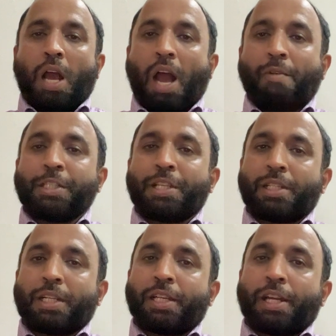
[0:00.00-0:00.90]
Having said
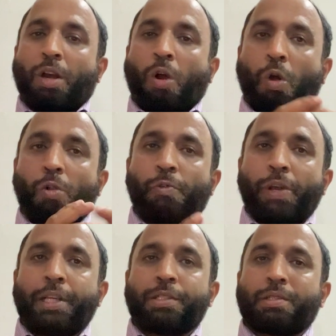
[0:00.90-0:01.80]
that, there are
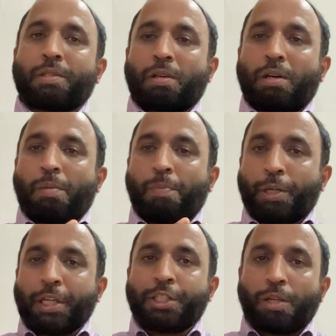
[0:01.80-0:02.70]
always
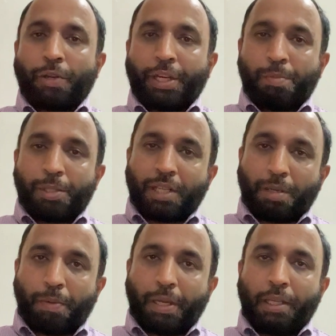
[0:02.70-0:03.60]
potential variables
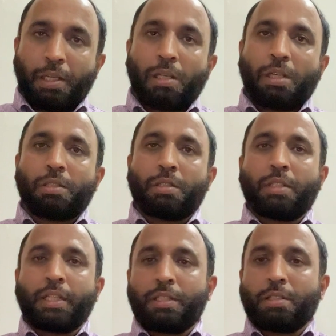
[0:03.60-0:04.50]
at play.
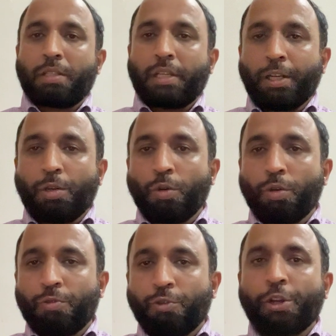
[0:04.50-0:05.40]
These
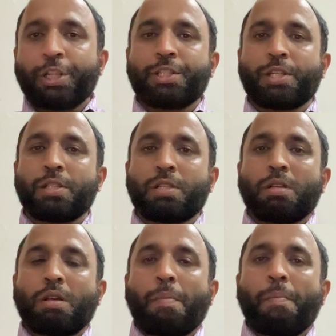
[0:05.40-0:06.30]
include, for instance,
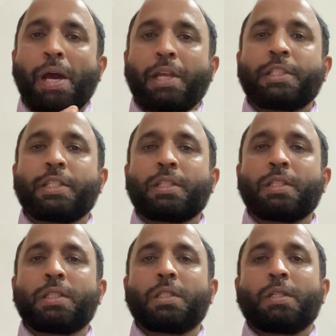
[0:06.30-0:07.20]
managing
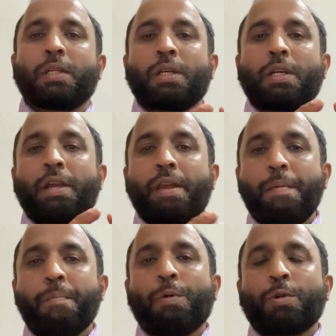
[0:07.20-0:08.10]
the
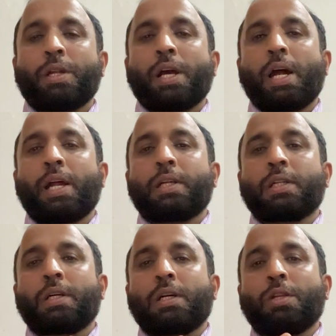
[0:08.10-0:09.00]
input
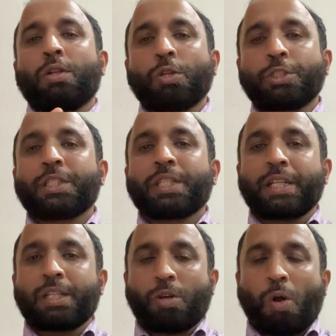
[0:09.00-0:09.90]
and
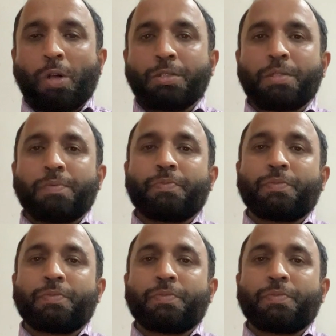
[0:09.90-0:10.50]
logistic costs